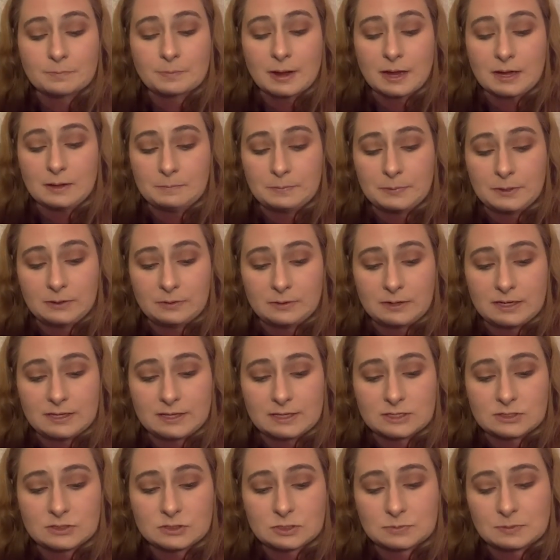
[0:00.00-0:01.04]
Bite Beauty.
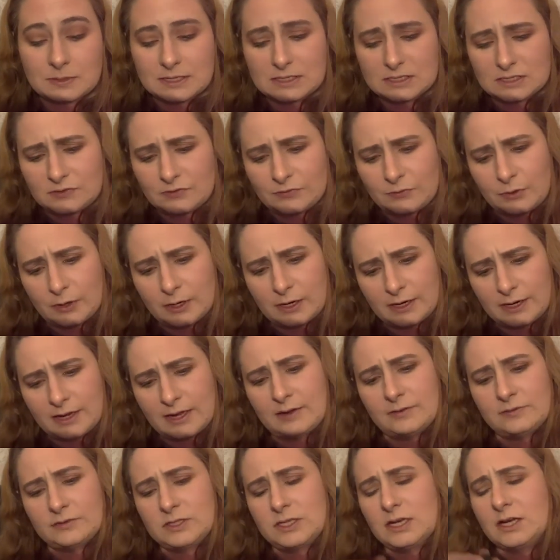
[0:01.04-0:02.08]
This is my Sephora
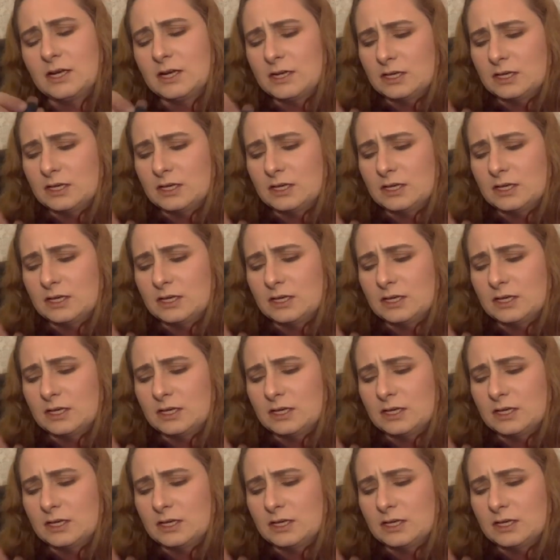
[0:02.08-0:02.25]
gift.